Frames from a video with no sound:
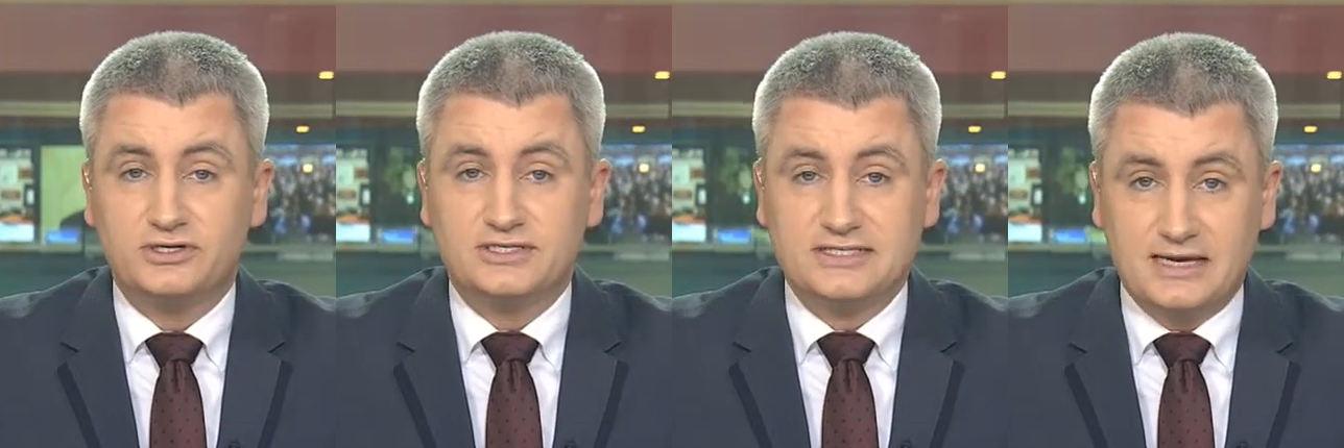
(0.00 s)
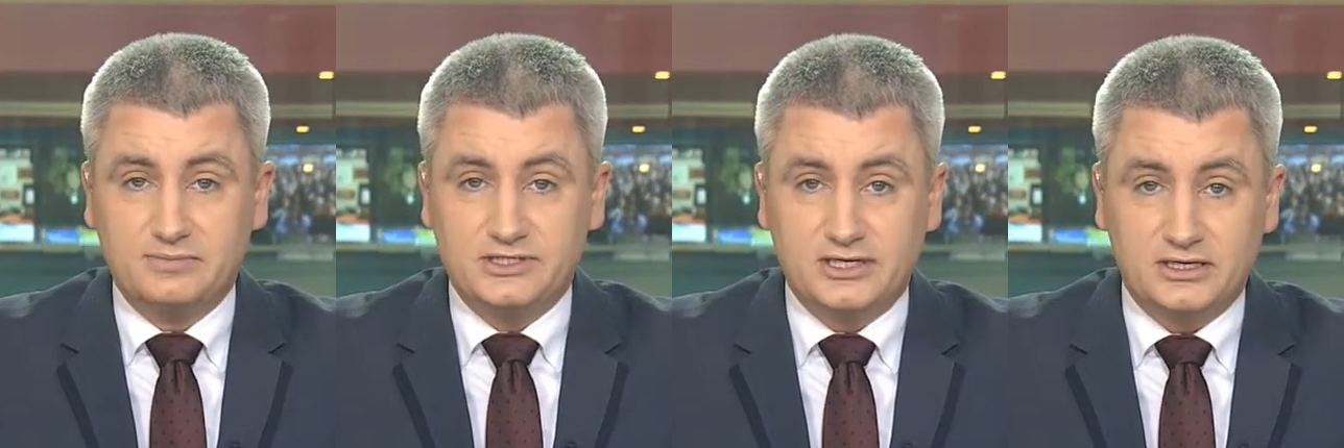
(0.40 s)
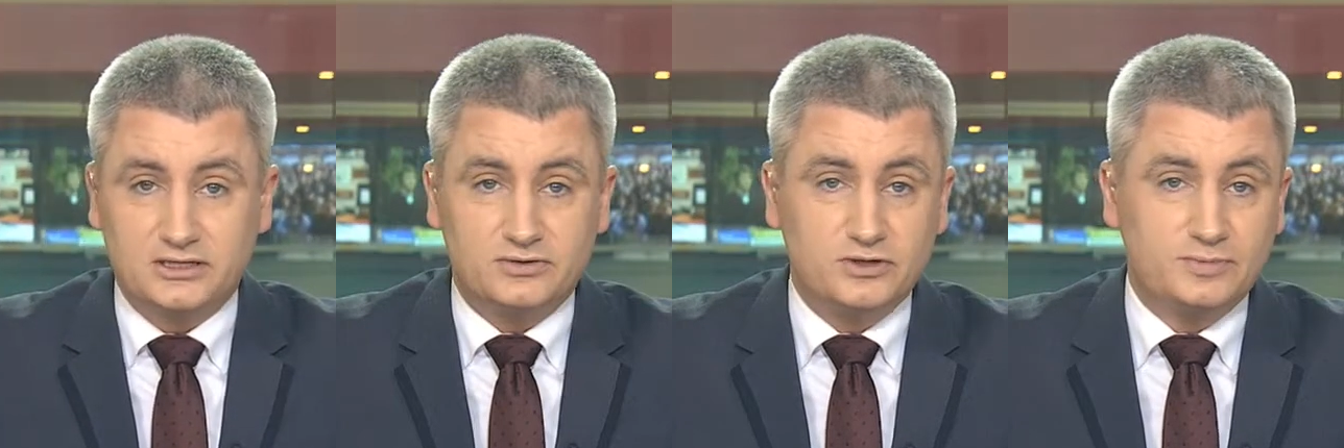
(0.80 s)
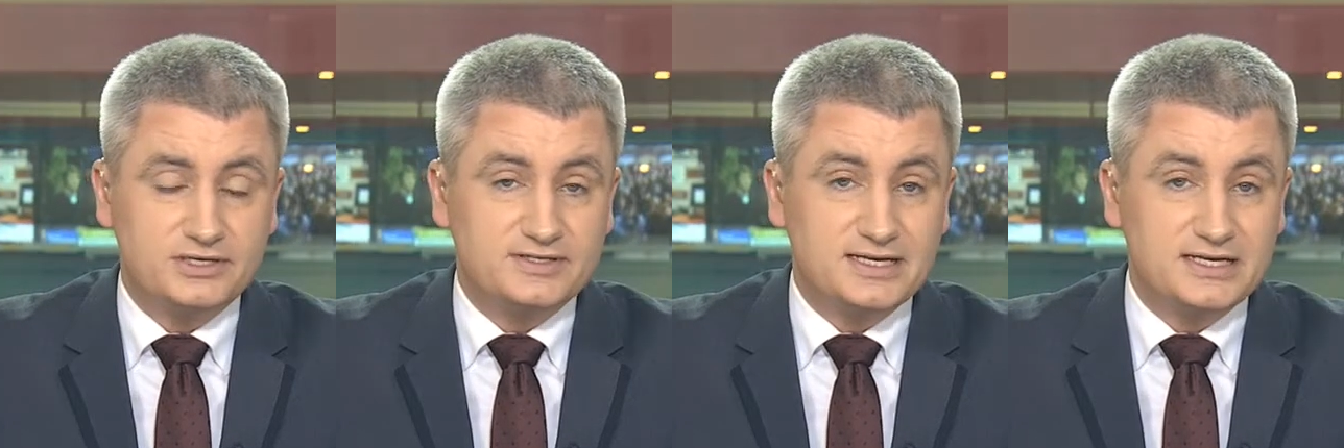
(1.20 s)
Samsung Group,
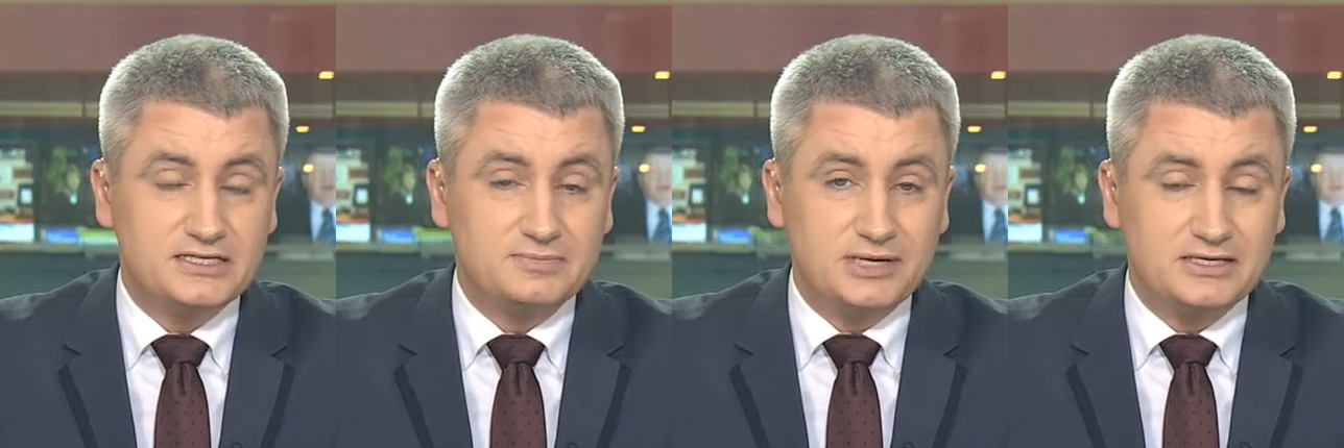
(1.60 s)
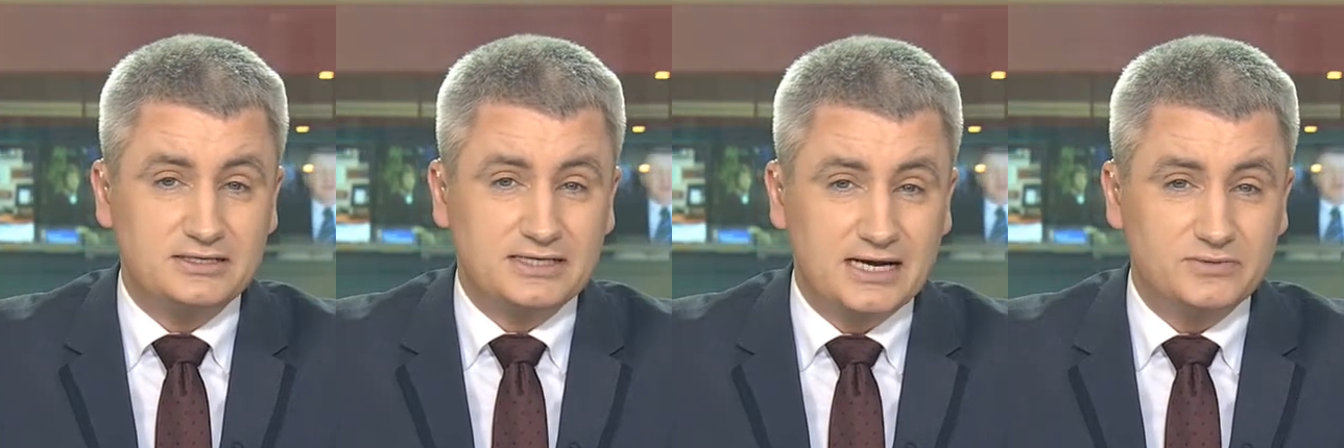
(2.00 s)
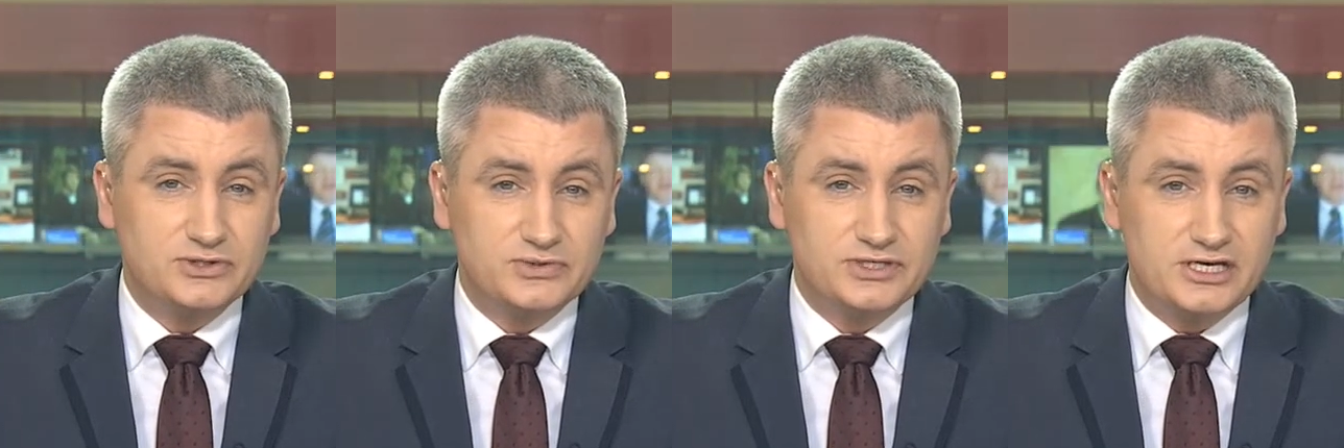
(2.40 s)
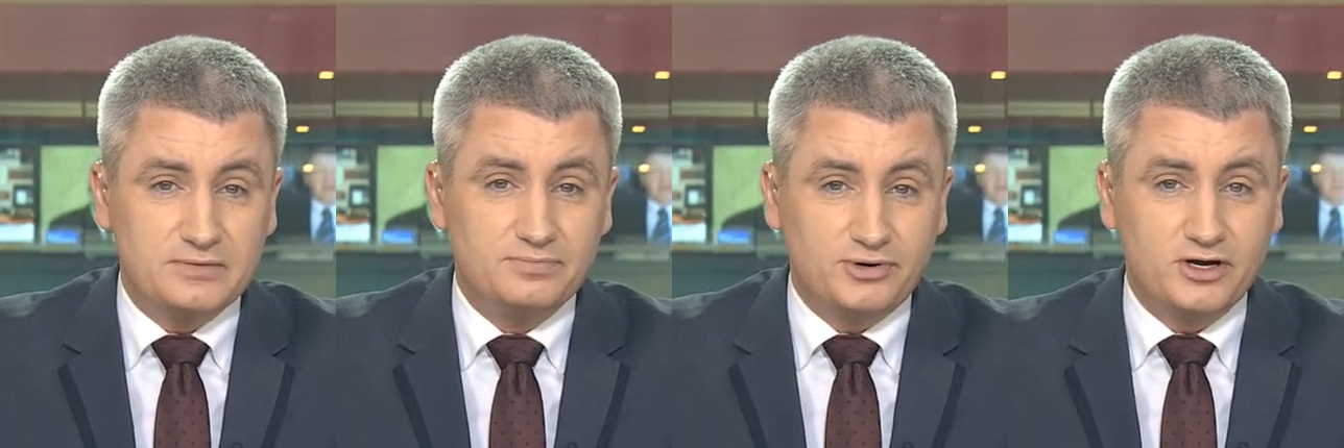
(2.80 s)
as the independent counsel team
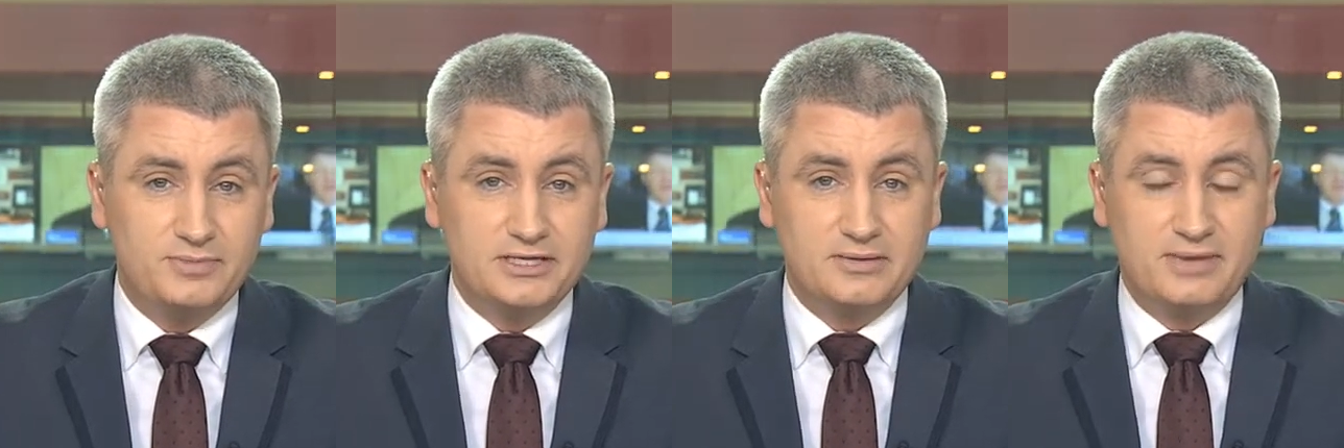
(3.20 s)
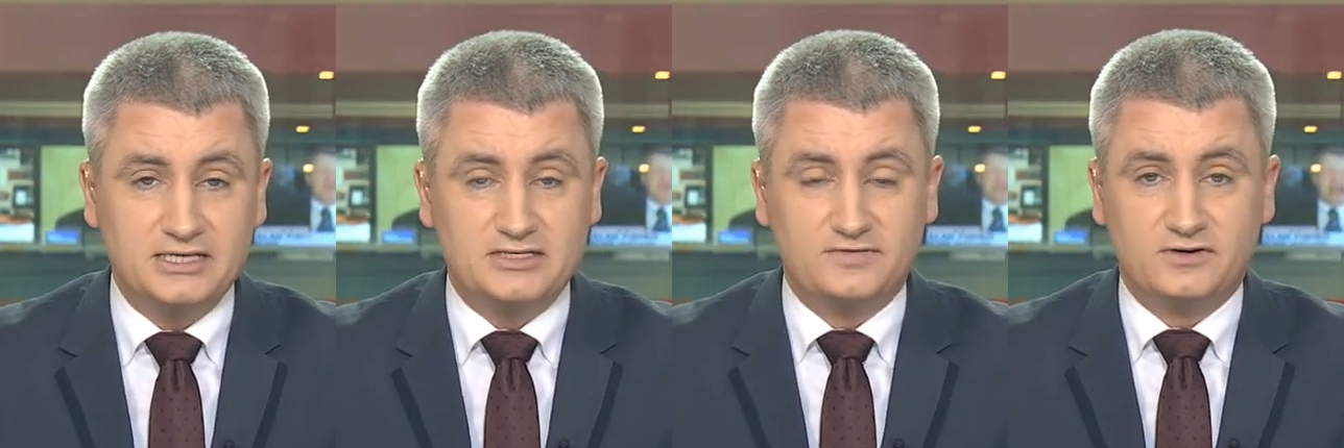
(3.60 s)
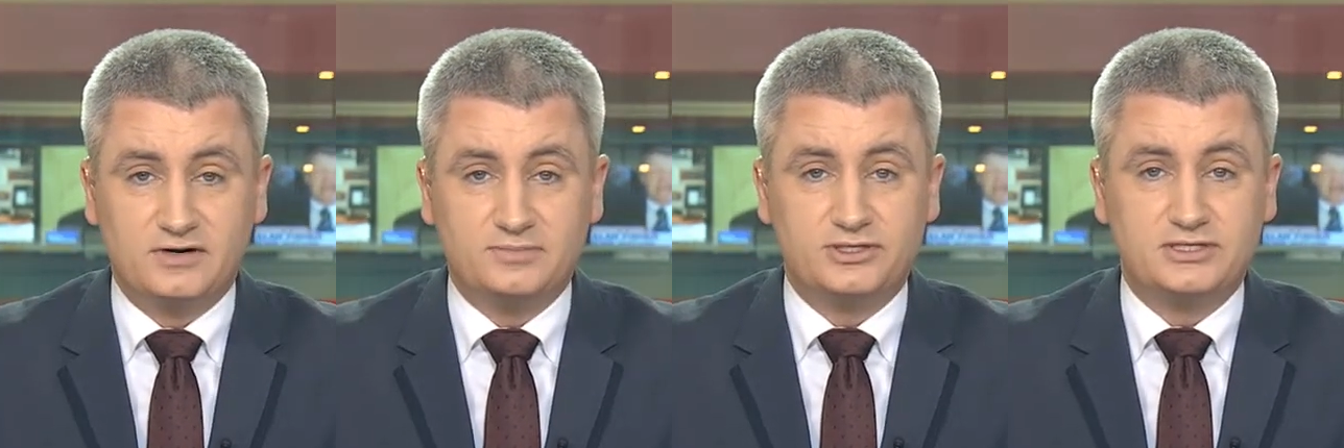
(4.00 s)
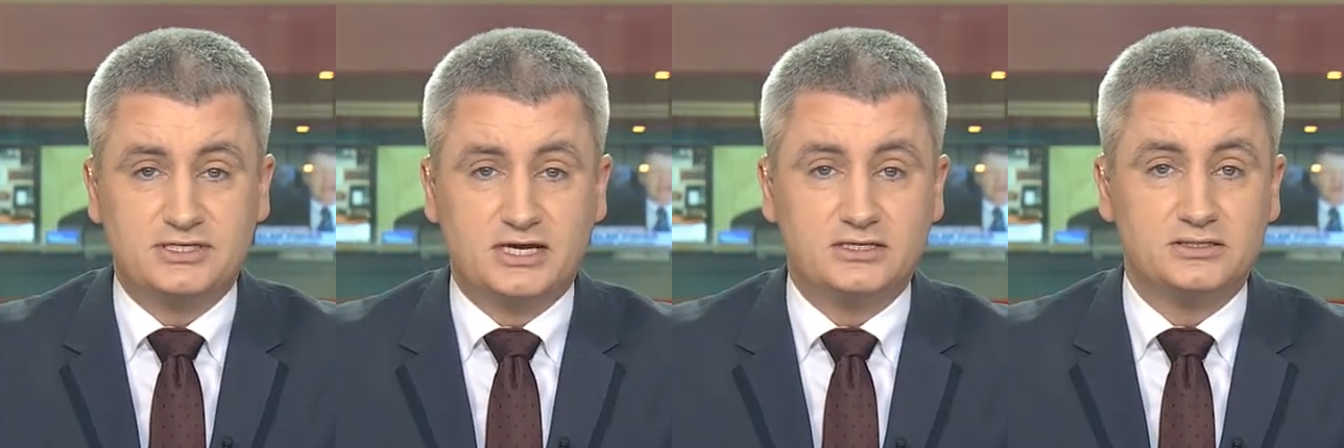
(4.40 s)
probing the massive corruption
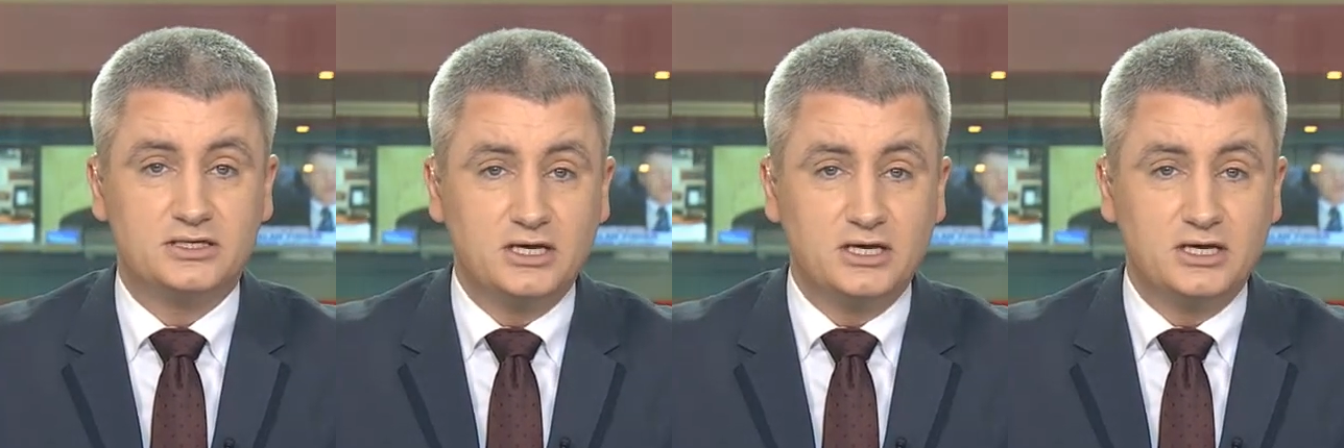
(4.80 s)
scandal